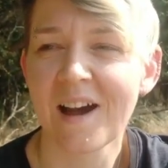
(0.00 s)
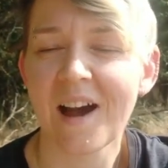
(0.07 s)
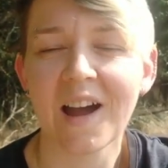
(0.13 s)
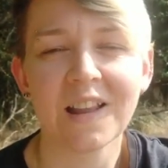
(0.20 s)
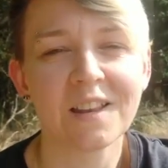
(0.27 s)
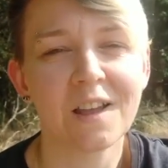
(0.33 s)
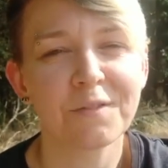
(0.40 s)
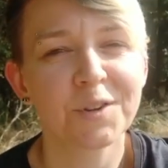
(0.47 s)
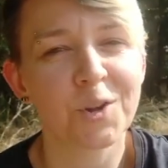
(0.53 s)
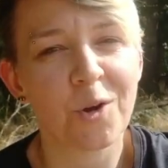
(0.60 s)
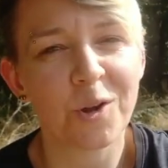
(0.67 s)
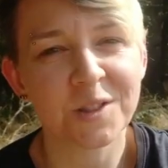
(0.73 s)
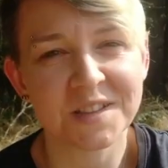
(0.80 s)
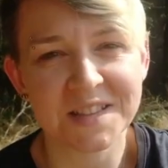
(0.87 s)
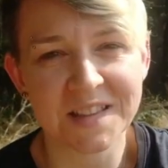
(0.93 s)
I love it
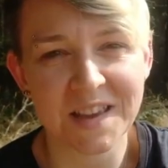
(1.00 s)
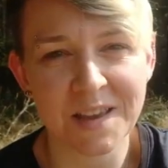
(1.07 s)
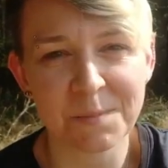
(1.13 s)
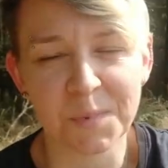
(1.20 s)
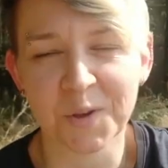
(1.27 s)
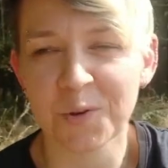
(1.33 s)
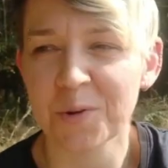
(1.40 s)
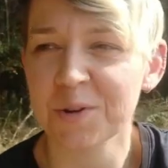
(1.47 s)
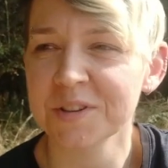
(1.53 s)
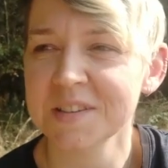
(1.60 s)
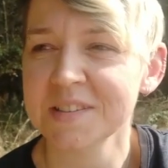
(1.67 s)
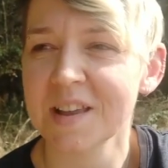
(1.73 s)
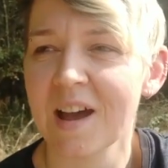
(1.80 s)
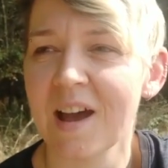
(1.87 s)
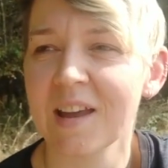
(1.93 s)
all the same
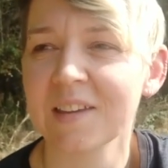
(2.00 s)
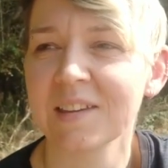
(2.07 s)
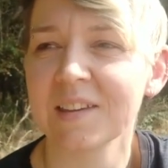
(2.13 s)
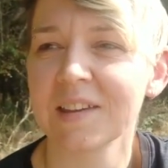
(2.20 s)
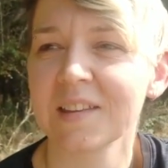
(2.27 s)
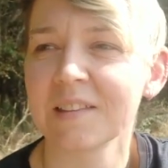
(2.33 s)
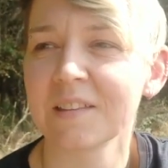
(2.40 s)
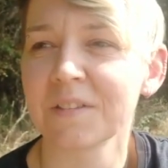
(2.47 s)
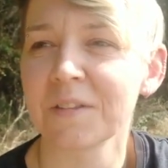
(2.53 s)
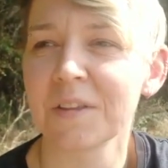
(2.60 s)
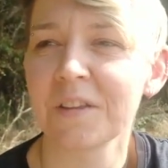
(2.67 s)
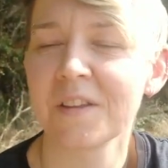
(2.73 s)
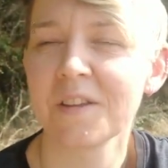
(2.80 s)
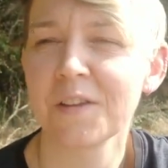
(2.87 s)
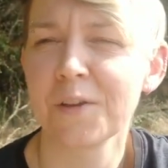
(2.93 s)
because I can
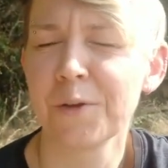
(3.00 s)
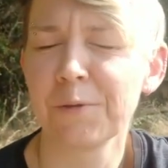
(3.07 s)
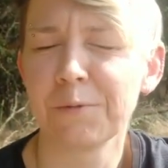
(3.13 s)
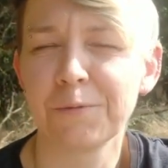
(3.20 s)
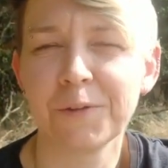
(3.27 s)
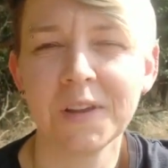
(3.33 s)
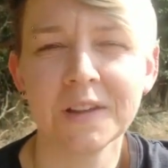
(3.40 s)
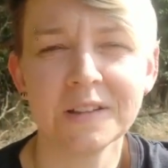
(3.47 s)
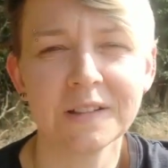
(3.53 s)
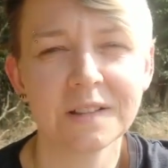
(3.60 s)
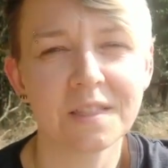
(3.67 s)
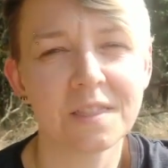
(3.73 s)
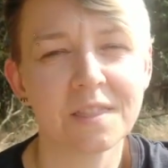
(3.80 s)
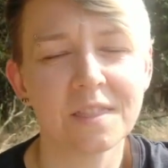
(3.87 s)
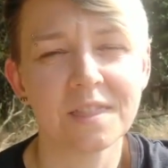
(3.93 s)
feel
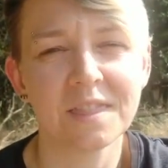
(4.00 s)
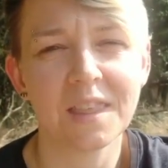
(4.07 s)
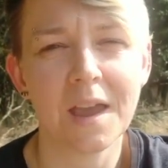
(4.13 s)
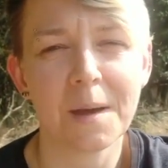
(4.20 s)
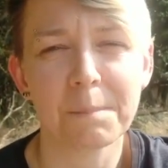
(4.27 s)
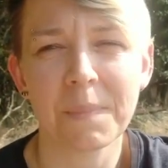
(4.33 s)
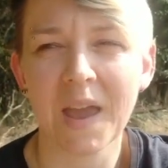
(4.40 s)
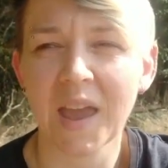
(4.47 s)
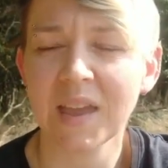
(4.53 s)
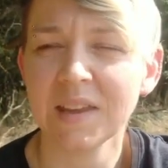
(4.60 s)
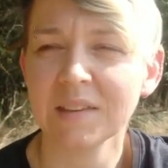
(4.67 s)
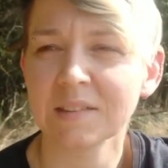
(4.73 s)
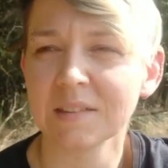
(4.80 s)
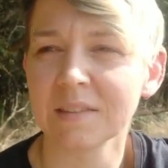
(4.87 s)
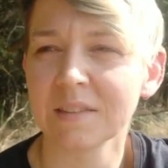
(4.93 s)
their
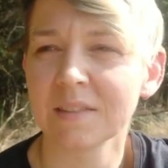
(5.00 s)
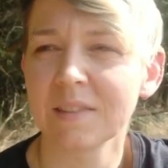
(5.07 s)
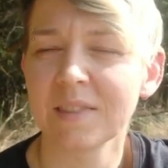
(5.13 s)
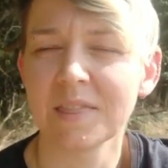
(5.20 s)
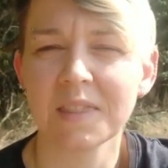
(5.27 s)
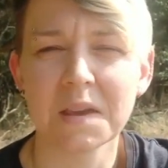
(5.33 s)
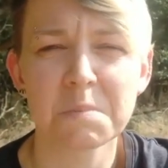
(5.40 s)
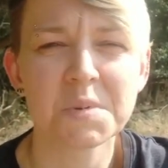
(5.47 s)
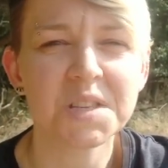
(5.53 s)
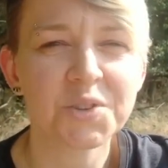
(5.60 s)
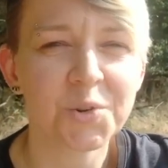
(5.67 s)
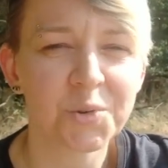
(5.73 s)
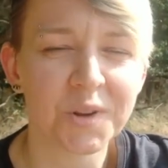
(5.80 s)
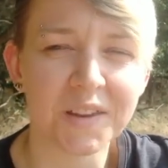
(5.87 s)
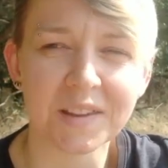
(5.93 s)
pain, their
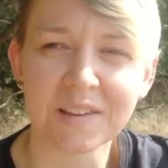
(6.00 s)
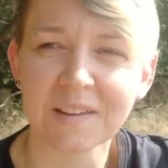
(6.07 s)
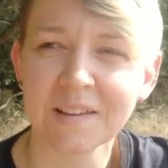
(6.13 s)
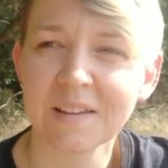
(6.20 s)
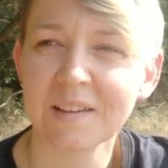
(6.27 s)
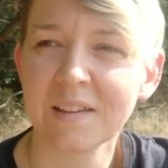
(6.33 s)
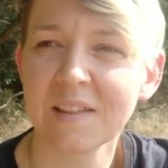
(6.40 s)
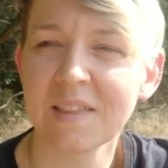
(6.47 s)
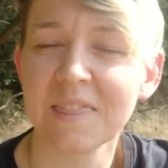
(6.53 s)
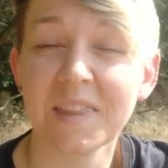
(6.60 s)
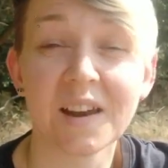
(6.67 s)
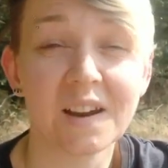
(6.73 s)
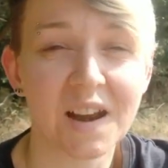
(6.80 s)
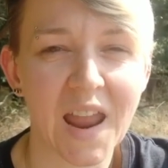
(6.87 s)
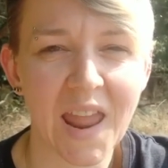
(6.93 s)
misery,
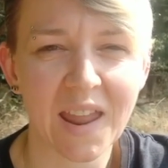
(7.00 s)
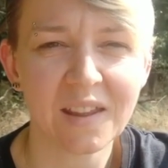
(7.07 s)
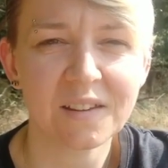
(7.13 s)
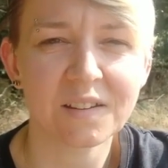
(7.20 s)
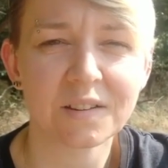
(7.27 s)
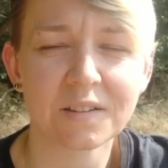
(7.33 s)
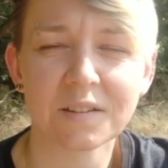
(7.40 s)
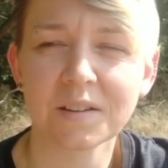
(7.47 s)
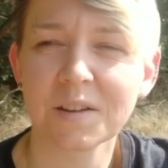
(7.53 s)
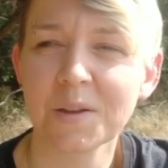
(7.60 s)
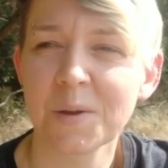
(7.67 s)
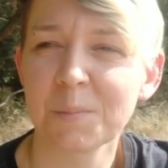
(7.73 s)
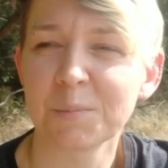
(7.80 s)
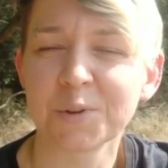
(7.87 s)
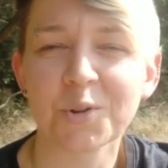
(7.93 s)
their anger,
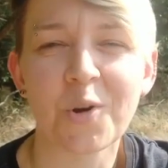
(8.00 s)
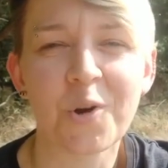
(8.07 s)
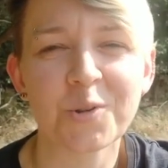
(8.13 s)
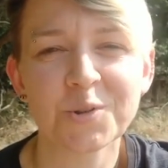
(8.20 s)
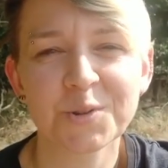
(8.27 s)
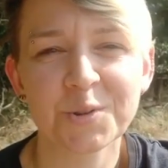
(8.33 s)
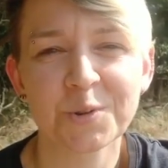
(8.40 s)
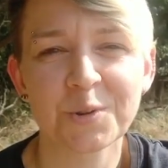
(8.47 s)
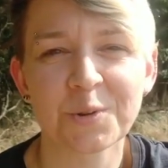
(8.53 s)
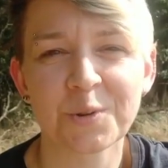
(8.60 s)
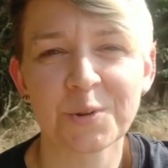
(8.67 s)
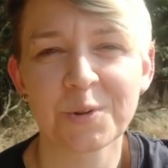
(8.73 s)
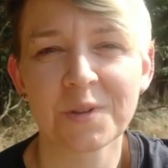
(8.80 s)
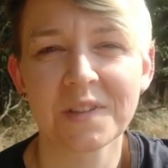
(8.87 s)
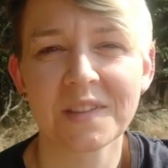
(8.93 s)
but
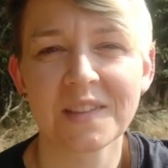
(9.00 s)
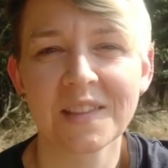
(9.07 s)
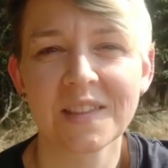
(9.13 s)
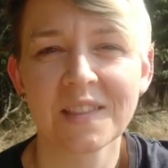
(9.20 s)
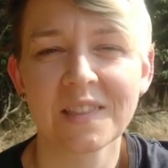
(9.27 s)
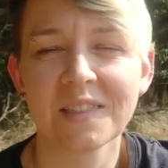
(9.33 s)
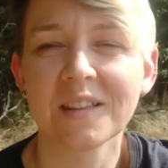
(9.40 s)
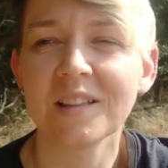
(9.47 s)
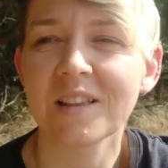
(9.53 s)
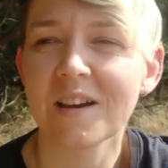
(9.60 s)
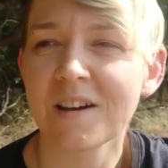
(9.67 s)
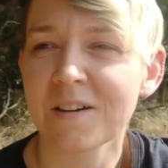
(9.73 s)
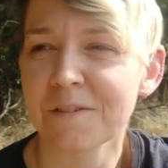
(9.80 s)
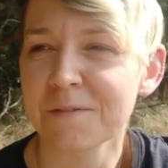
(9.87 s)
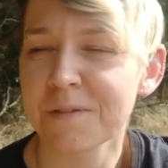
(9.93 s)
also the
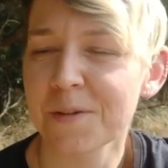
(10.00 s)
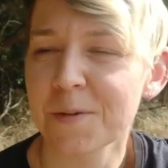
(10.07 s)
love.